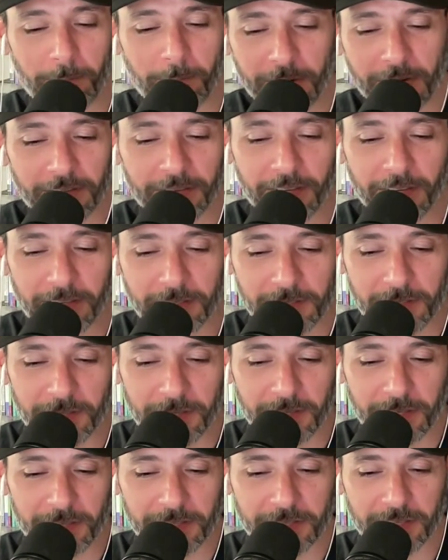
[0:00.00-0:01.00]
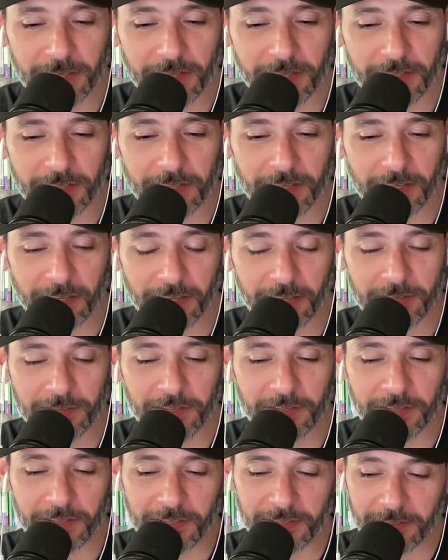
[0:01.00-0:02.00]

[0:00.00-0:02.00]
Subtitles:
But I think it's a lesson.